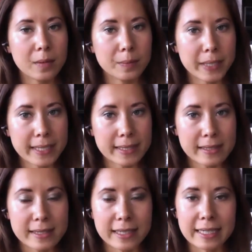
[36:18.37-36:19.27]

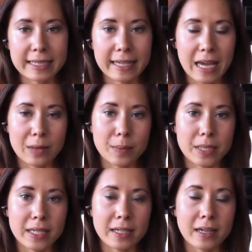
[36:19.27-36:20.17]
beans, it can
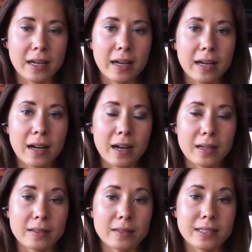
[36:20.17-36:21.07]
be
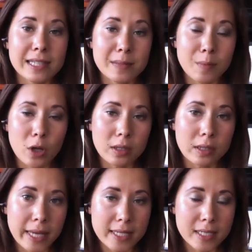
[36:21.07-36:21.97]
smaller
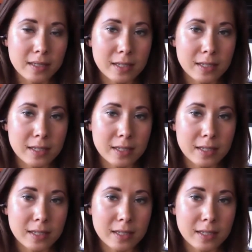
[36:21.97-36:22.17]
lentils